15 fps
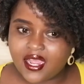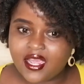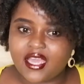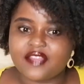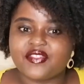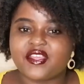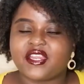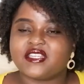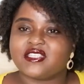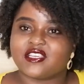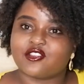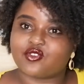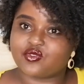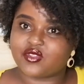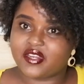and then I take
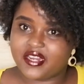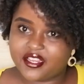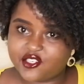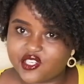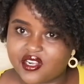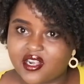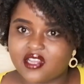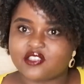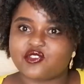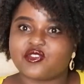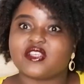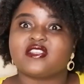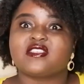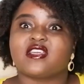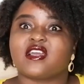it to the lecturer so
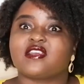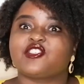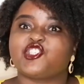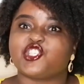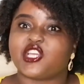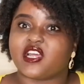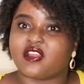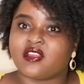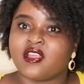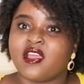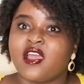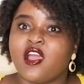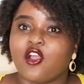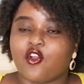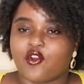that she can
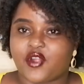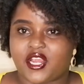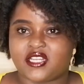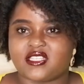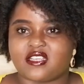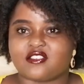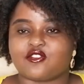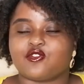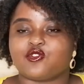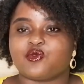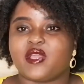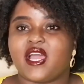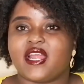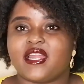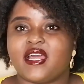correct us, because we
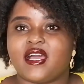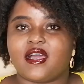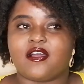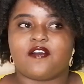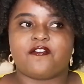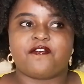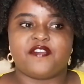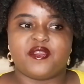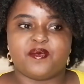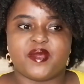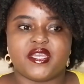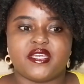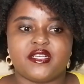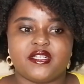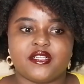had a
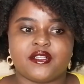female